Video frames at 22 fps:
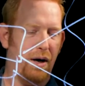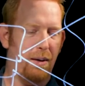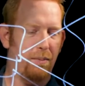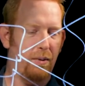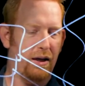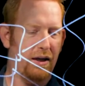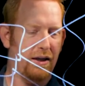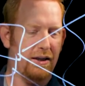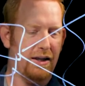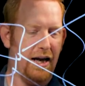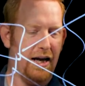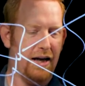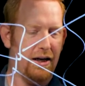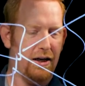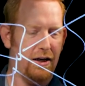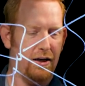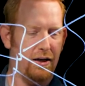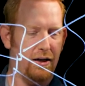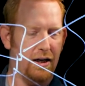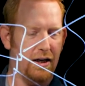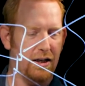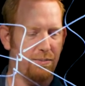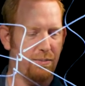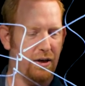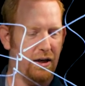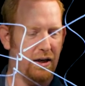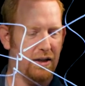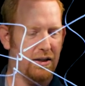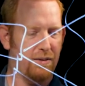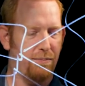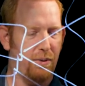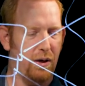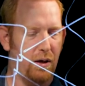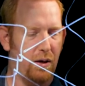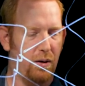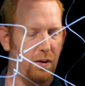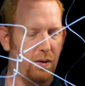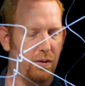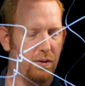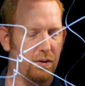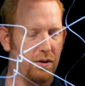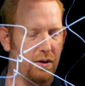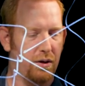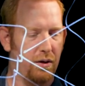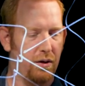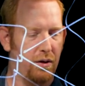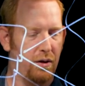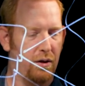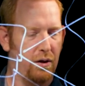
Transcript: public data has been exposed